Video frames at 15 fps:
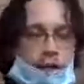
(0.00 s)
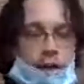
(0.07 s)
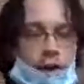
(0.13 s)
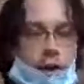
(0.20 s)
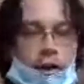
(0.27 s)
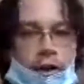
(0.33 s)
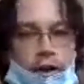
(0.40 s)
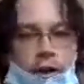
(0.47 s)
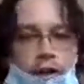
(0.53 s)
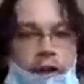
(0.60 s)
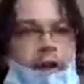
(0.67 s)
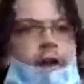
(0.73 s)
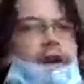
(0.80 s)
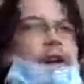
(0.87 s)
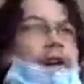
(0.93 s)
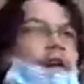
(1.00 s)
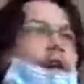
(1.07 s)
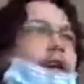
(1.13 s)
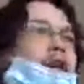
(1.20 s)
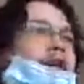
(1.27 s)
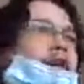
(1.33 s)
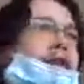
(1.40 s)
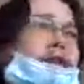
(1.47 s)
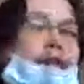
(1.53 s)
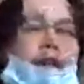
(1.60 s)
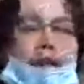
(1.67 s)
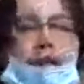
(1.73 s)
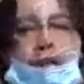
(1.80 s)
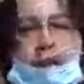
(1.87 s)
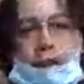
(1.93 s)
car, and
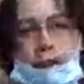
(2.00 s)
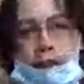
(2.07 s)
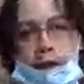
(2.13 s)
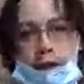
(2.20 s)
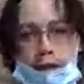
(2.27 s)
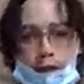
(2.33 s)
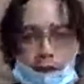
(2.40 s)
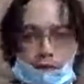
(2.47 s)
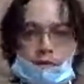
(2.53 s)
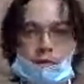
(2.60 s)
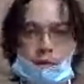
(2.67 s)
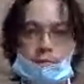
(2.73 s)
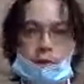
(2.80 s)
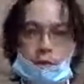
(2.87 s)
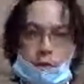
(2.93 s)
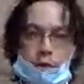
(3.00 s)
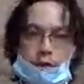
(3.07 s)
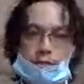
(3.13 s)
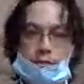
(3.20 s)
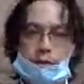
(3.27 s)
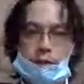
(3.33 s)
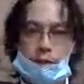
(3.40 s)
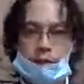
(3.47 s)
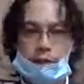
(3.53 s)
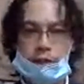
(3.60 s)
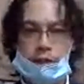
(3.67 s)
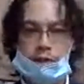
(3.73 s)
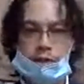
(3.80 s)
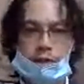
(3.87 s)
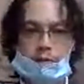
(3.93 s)
I still will be working physically,
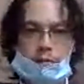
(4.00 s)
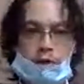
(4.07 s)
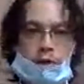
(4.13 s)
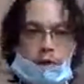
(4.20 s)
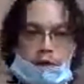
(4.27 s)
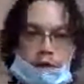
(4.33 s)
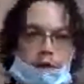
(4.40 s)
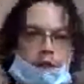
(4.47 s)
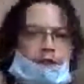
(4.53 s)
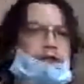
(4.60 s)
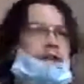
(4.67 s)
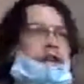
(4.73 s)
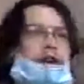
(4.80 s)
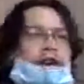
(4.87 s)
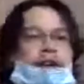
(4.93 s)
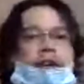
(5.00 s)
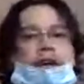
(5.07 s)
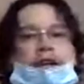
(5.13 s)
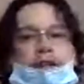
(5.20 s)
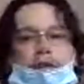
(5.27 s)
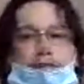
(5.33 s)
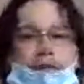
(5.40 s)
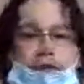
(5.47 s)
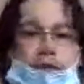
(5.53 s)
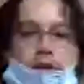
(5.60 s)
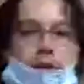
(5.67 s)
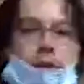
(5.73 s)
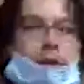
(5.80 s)
so I'm not stationary at a computer,